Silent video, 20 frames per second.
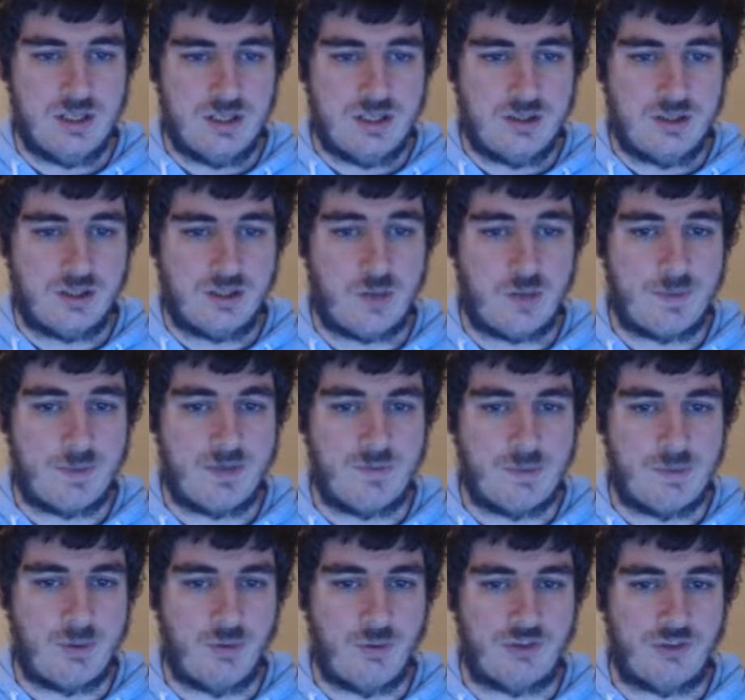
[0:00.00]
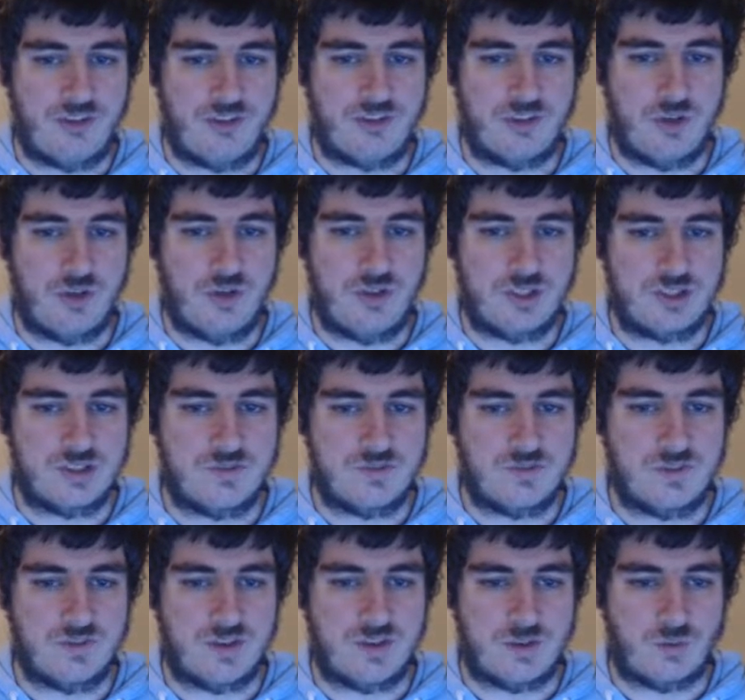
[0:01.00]
The company reports its earnings for
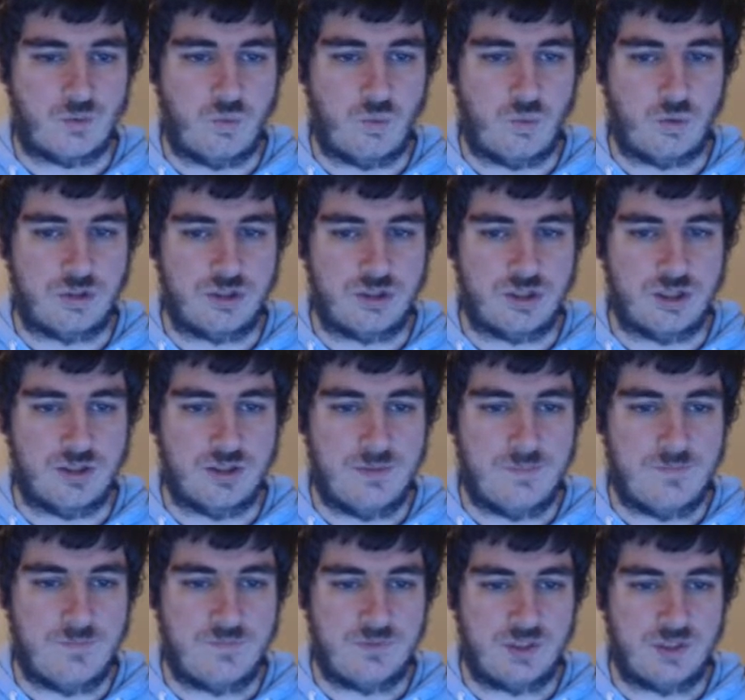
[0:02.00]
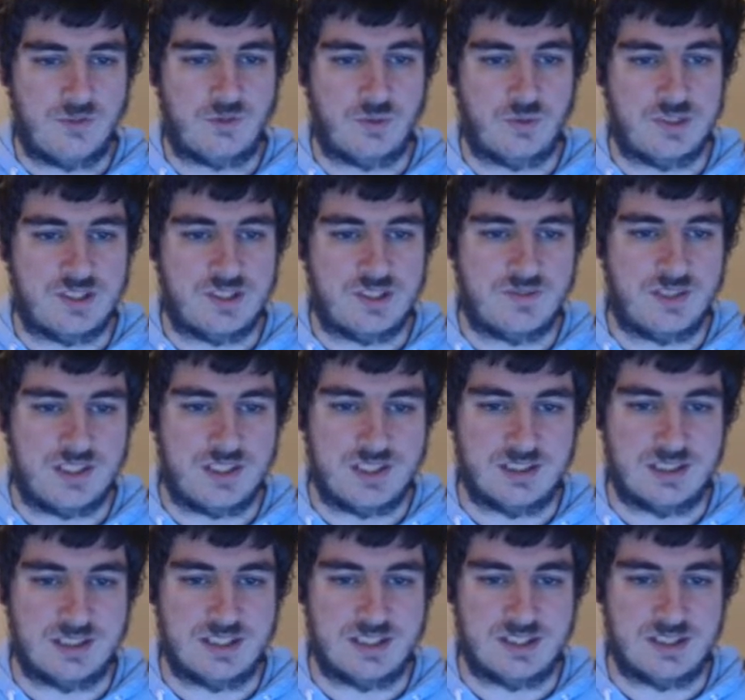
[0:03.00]
the final quarter of 2017
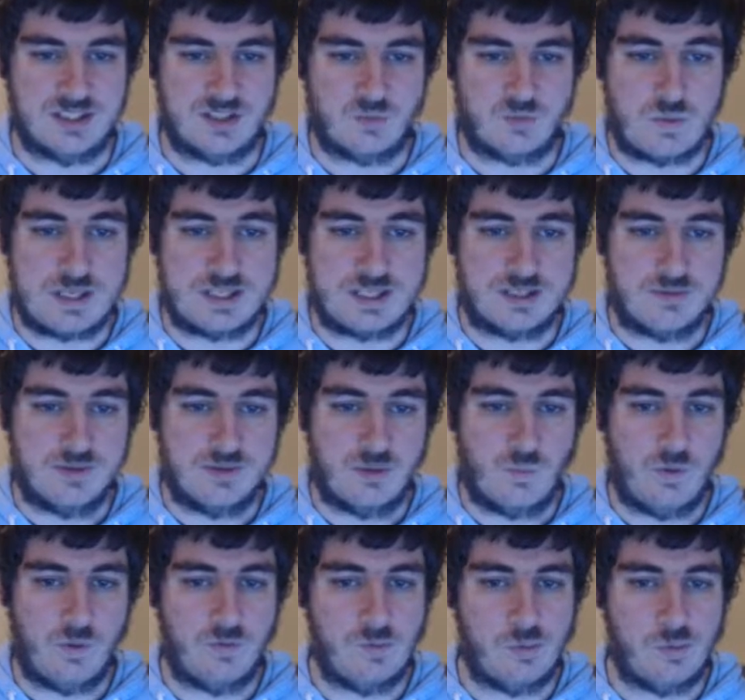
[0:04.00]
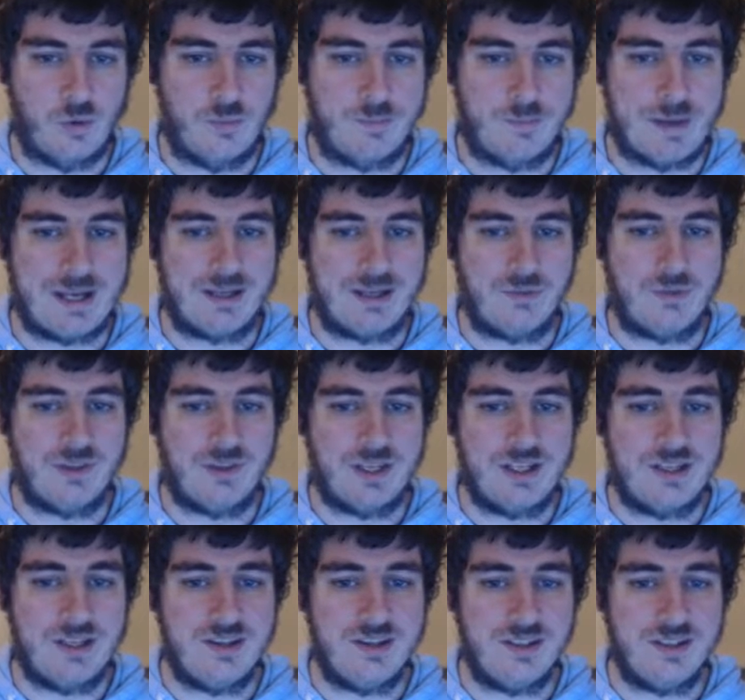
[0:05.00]
later this week. We'll report back with
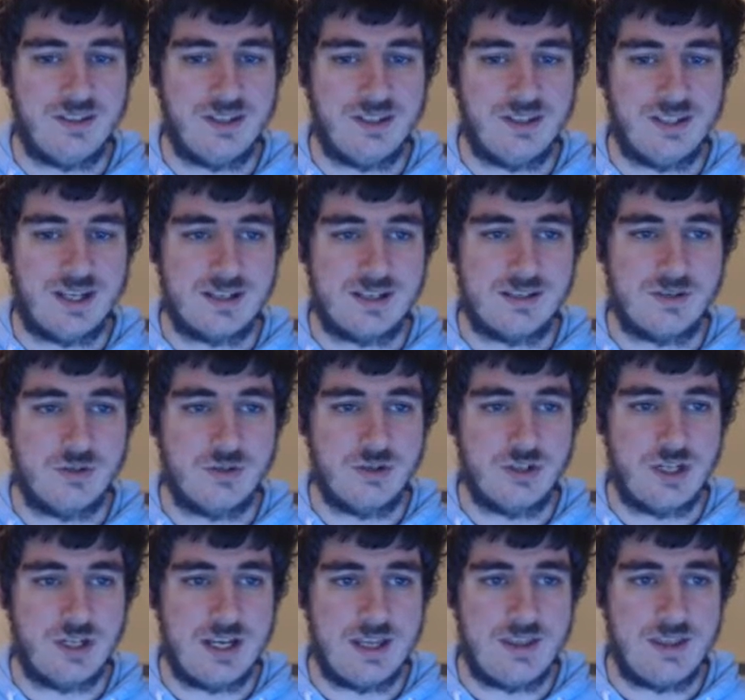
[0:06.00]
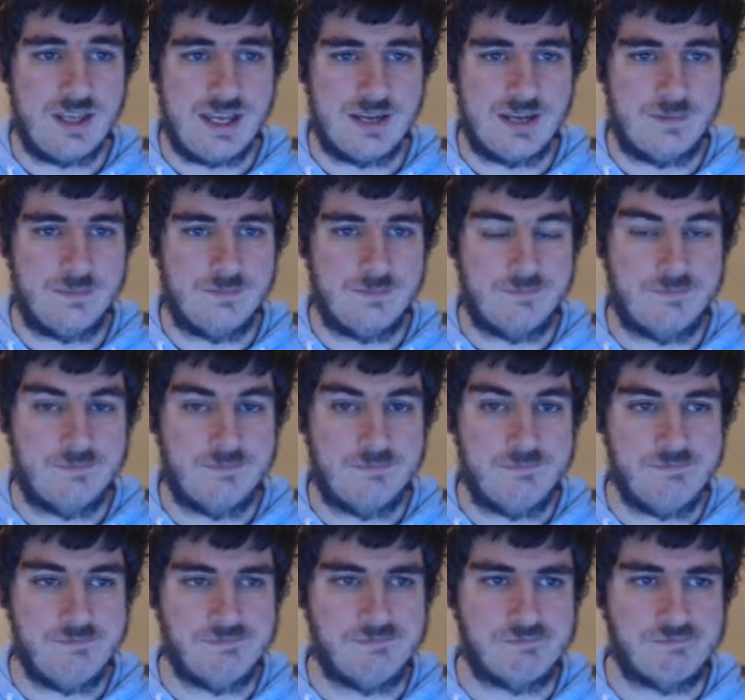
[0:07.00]
anything it has to share then.
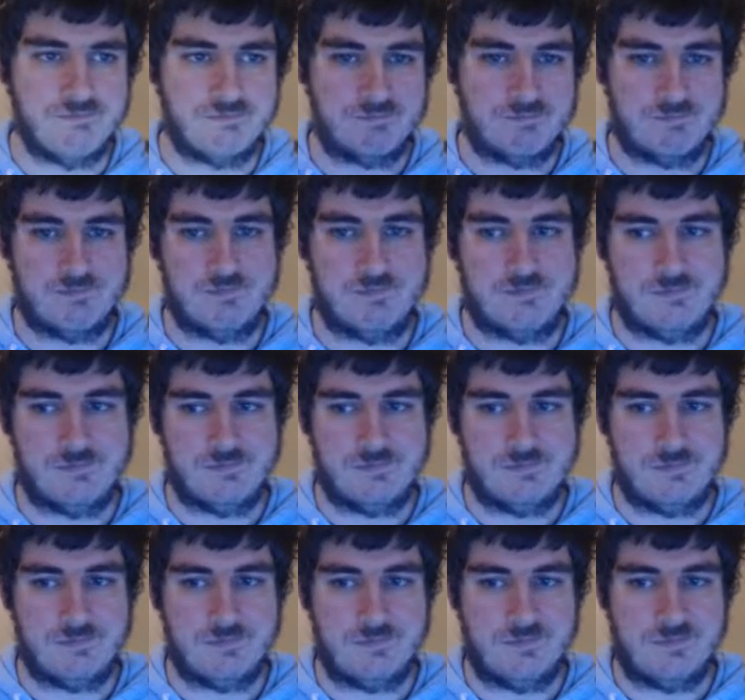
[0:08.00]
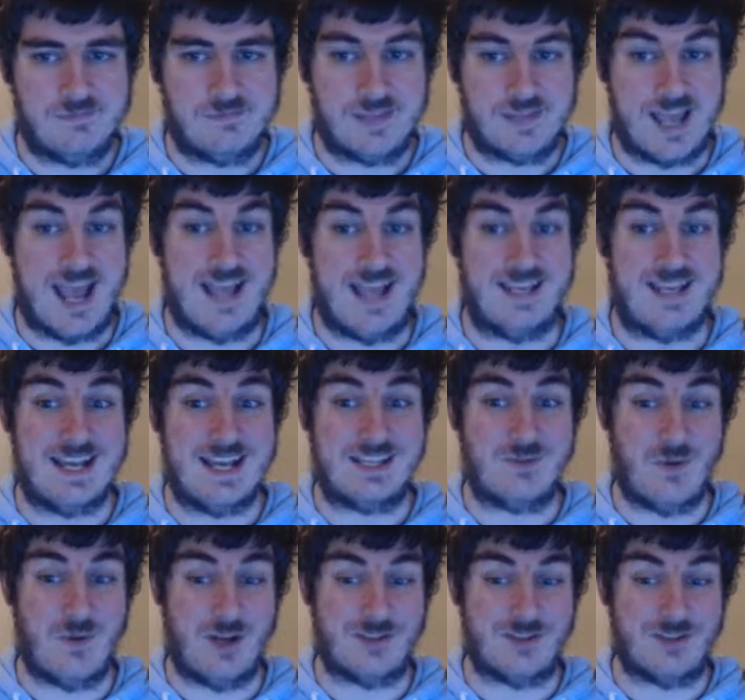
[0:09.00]
Hmm. And guess
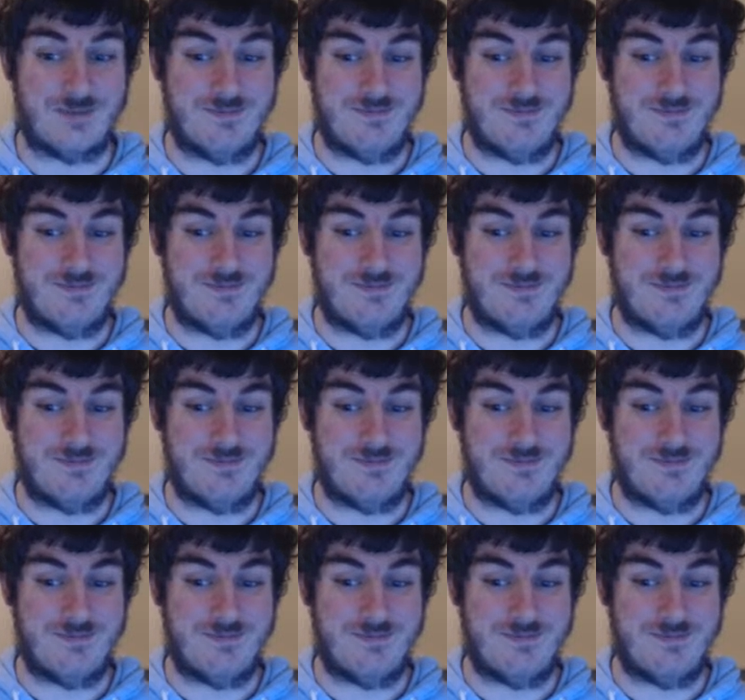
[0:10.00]
what?